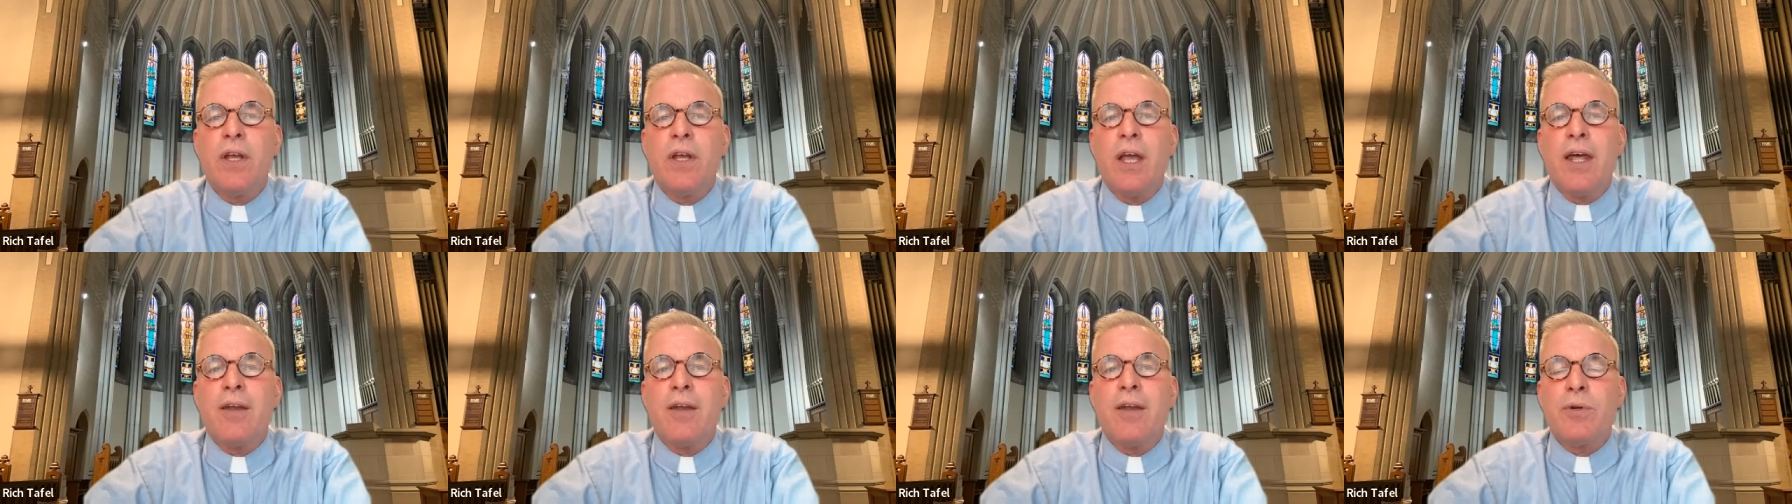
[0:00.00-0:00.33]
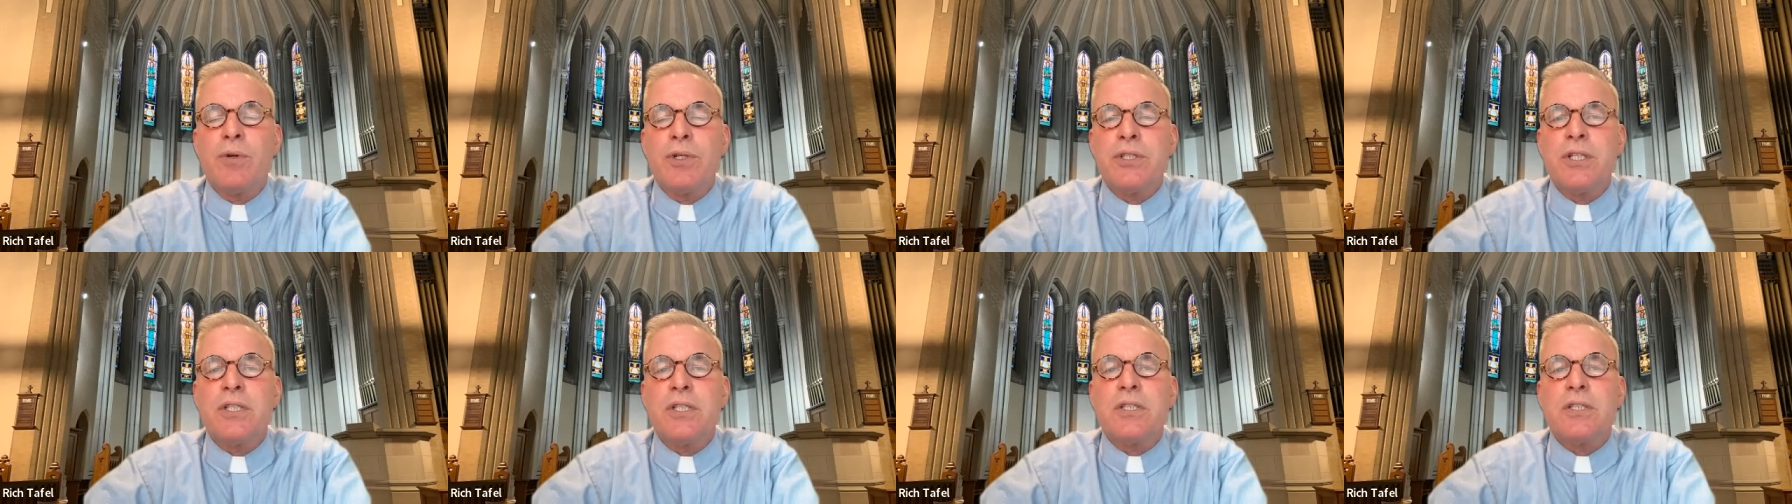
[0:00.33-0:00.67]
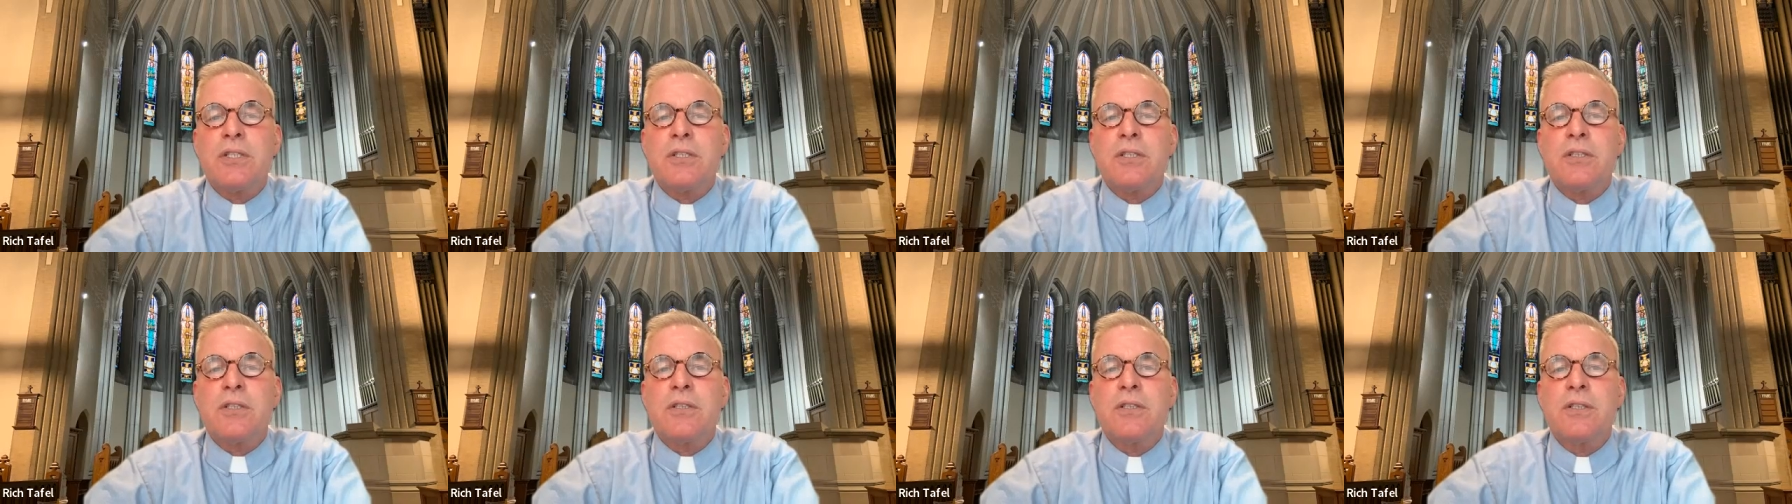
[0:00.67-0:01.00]
and
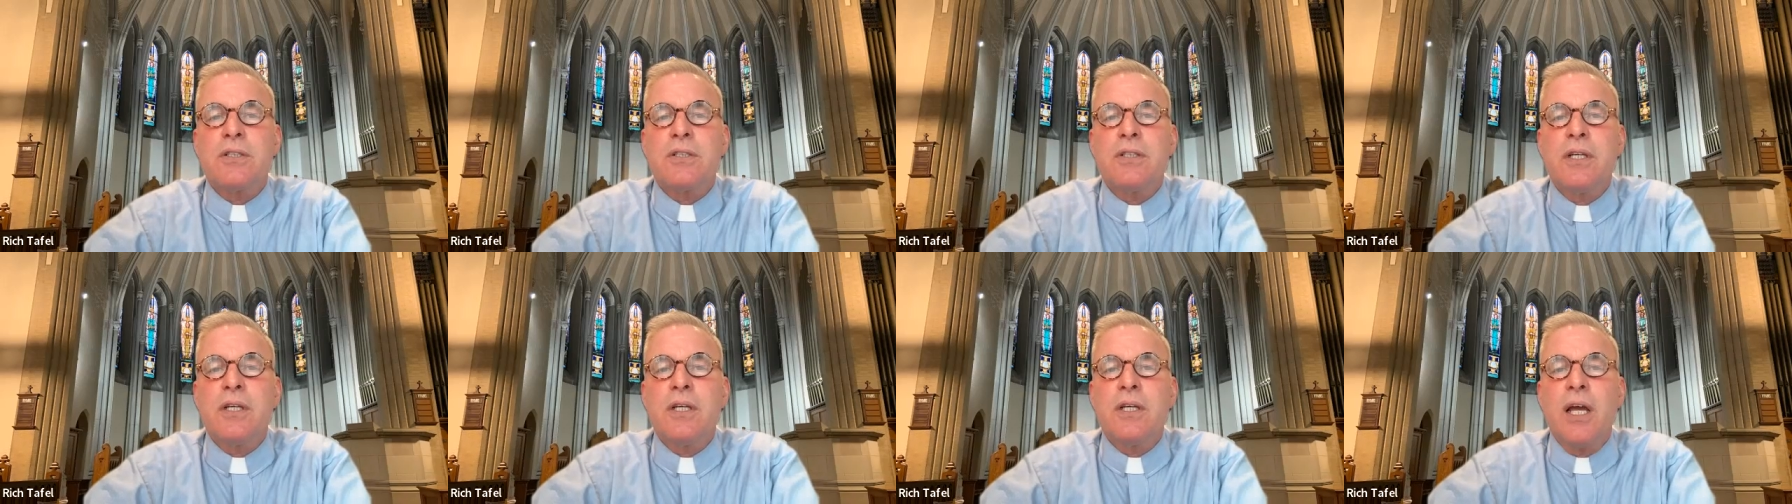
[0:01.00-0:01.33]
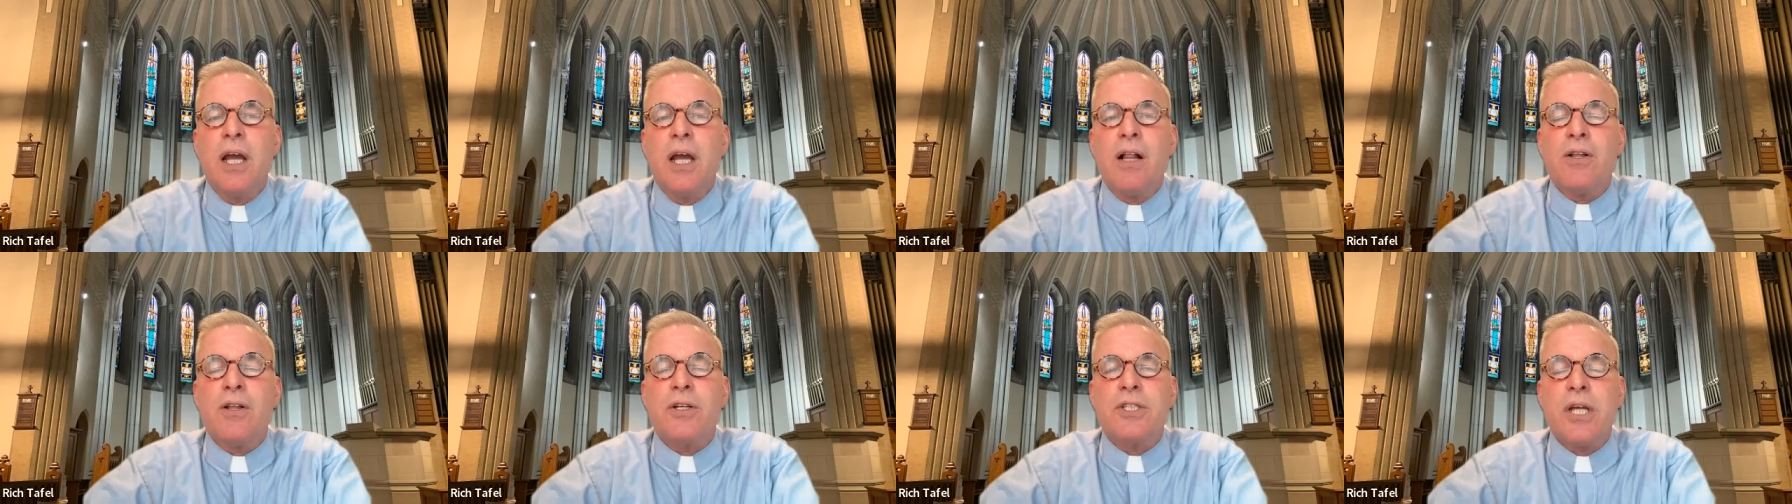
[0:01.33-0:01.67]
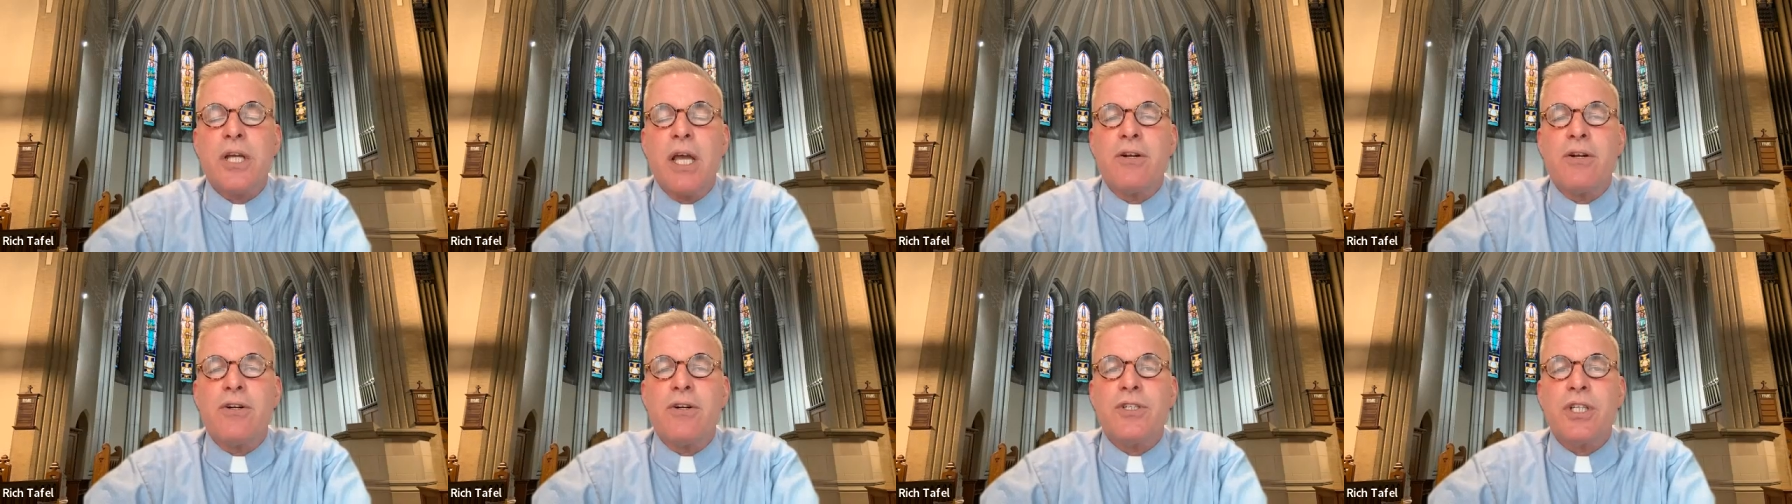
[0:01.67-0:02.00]
resist hellish
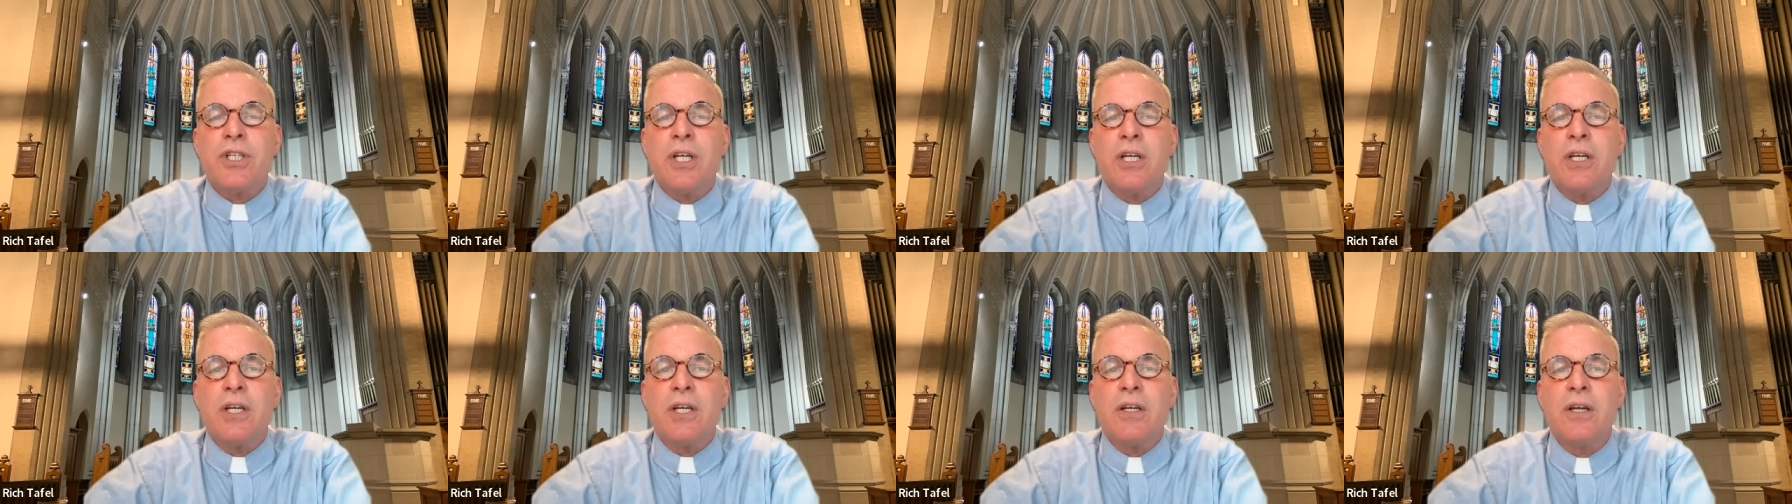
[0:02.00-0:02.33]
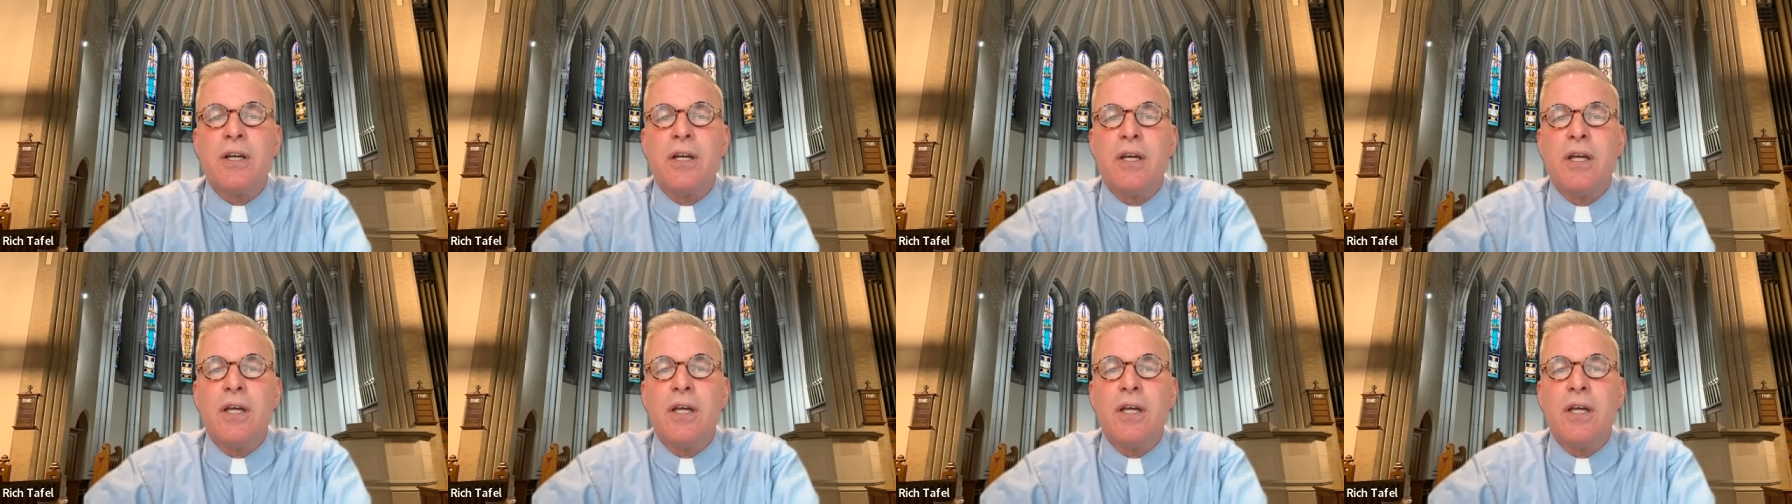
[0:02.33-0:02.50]
energy.